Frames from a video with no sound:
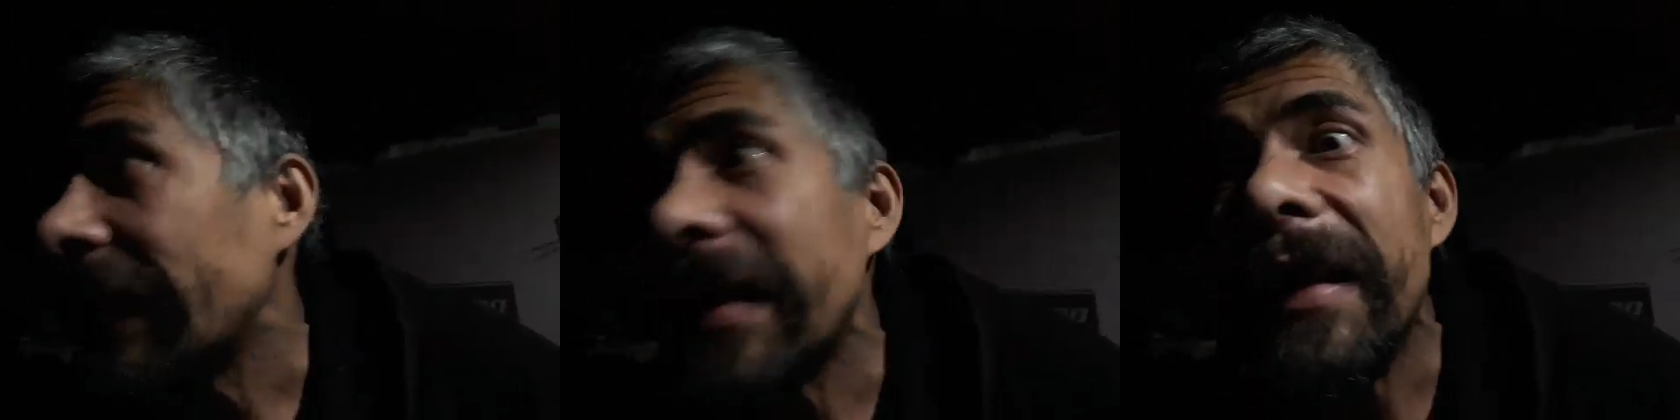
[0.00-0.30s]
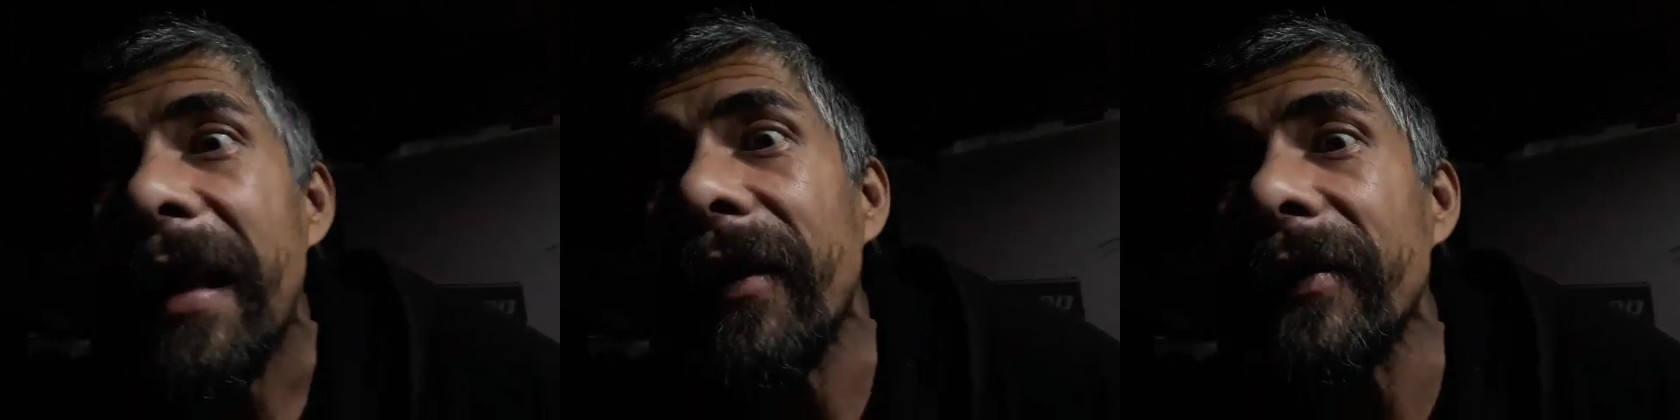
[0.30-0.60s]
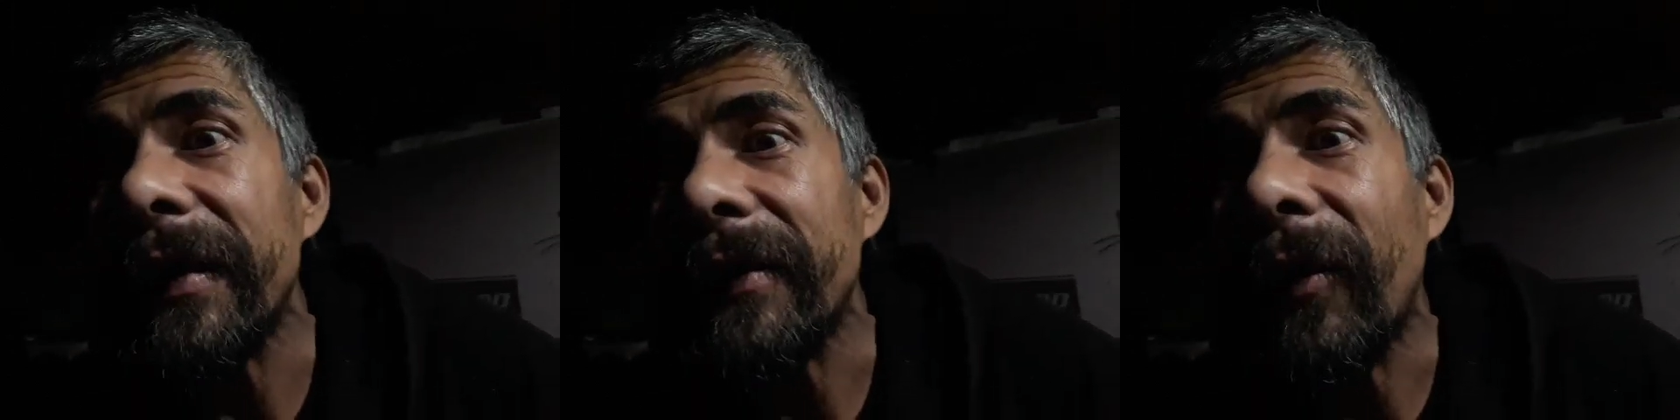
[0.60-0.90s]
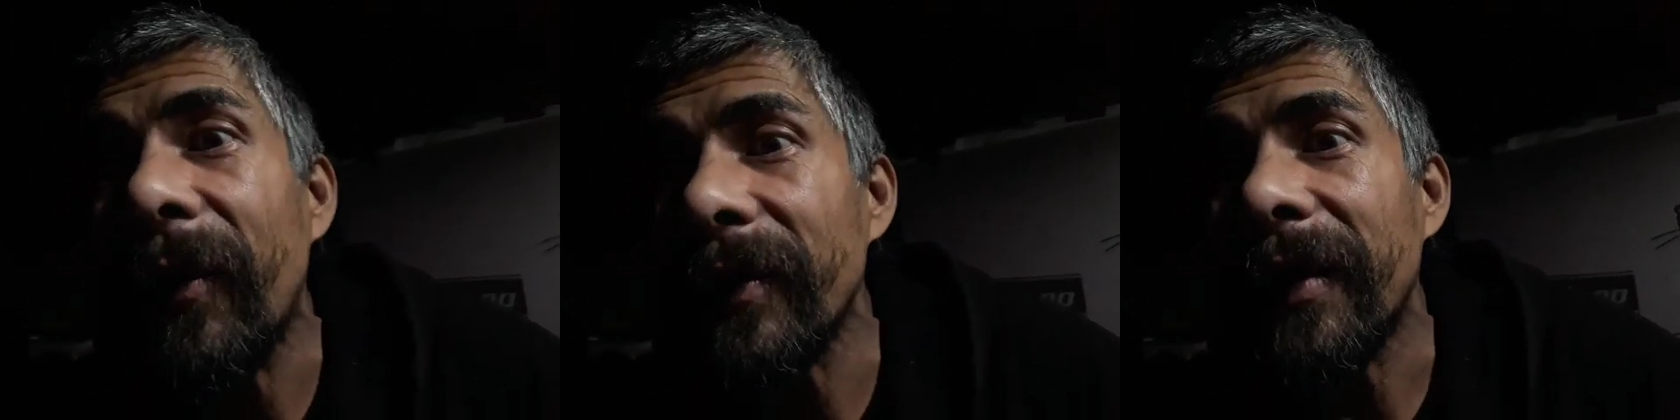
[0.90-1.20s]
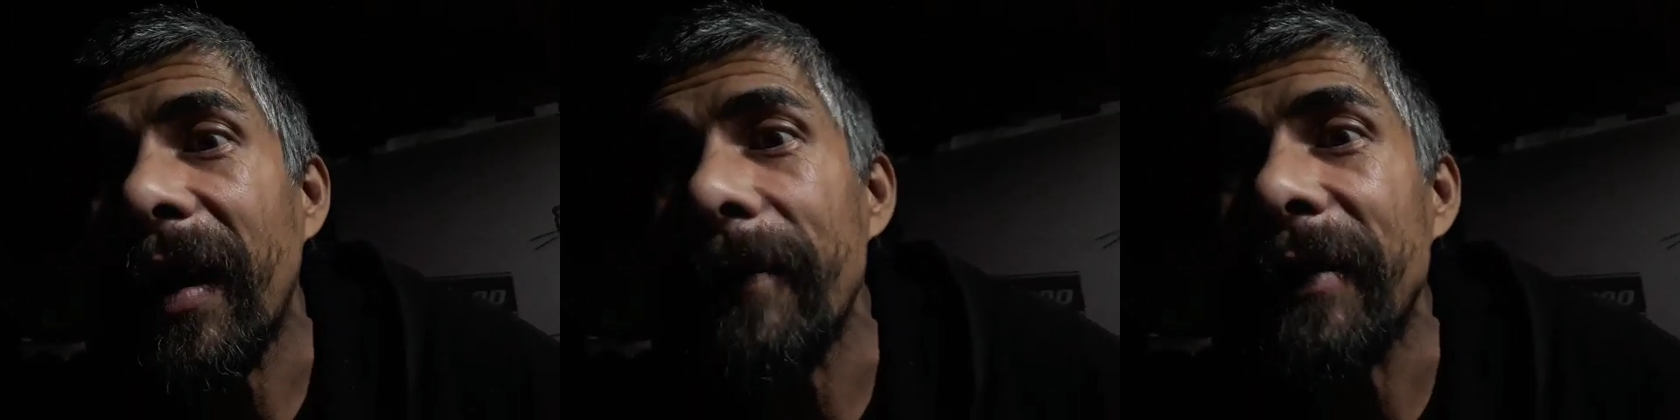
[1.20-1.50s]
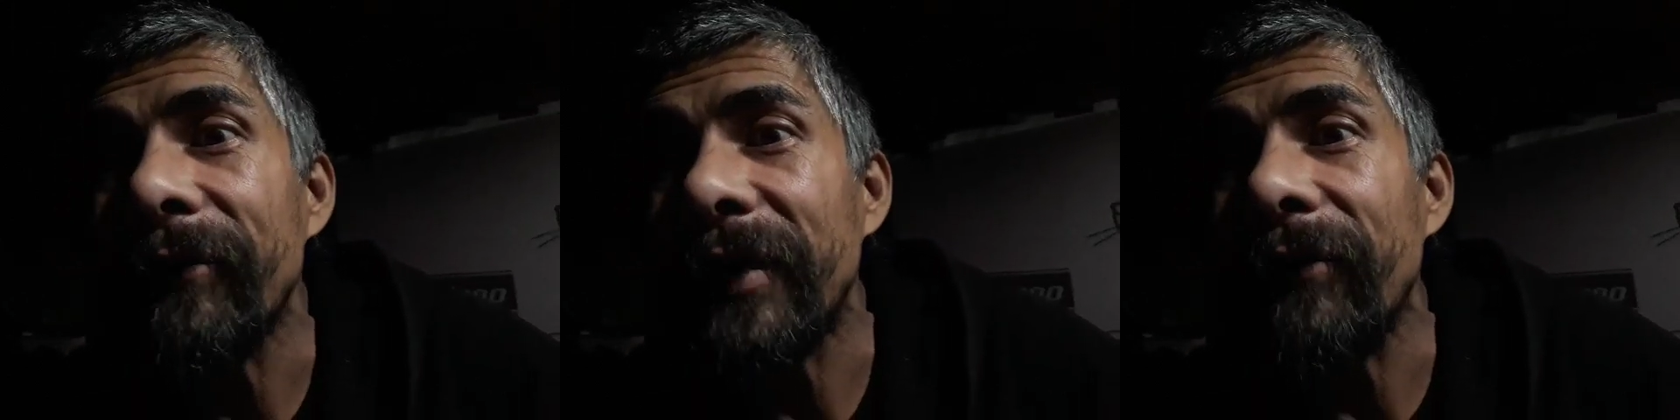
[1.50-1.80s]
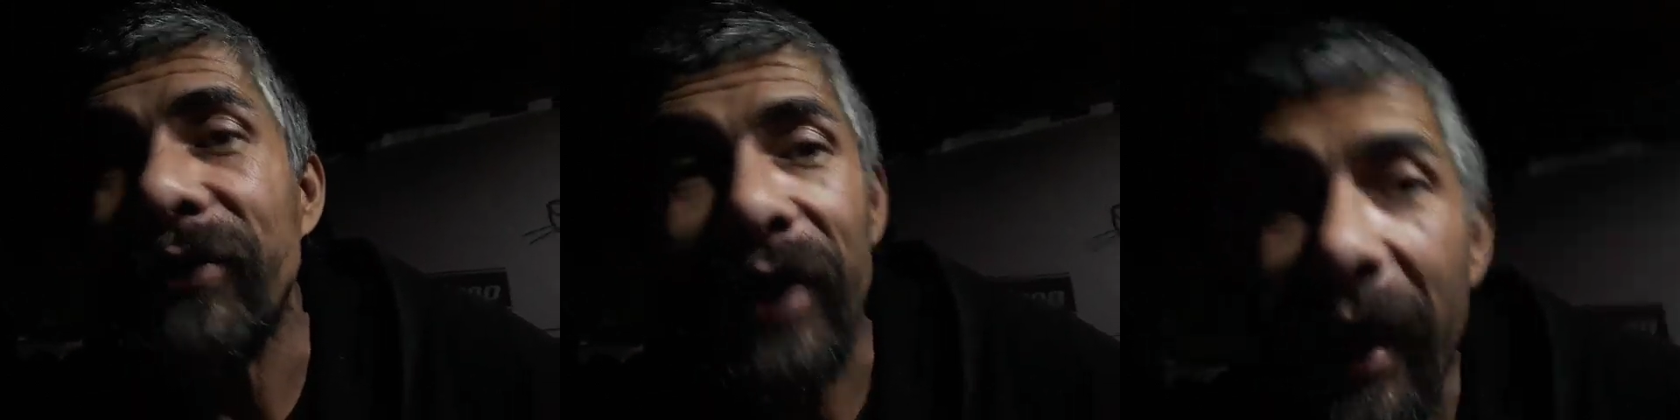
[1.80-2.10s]
he held it the whole time he was
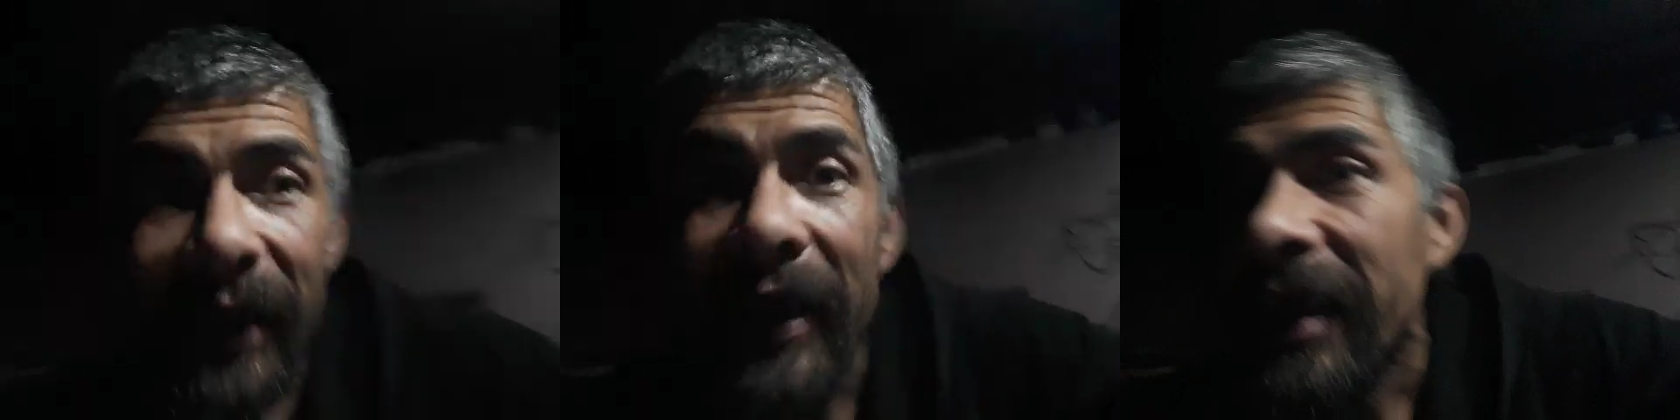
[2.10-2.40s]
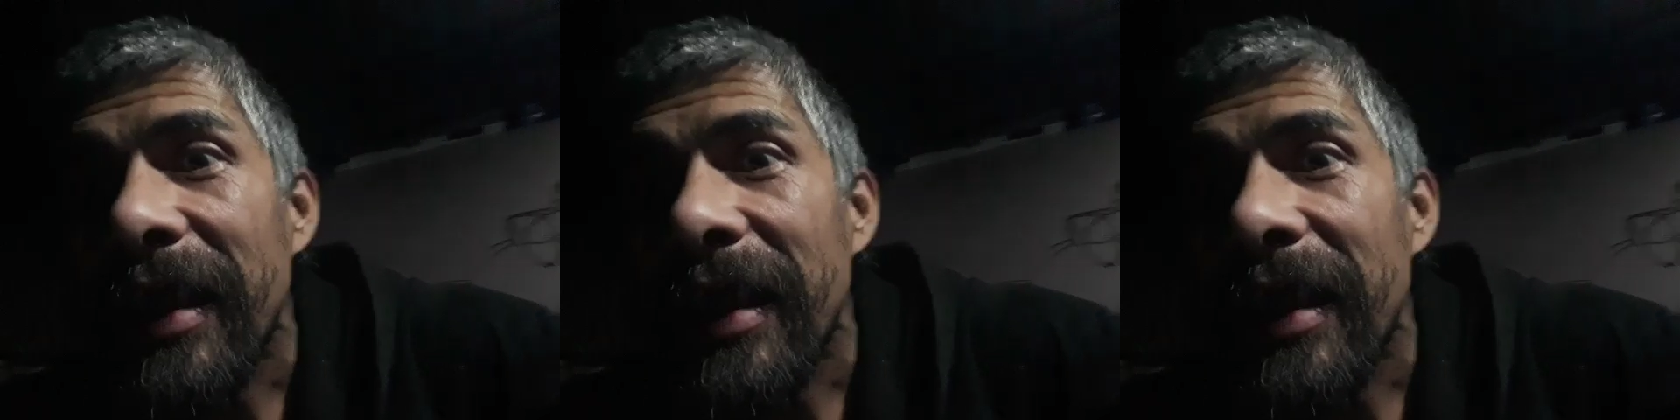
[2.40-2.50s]
outside.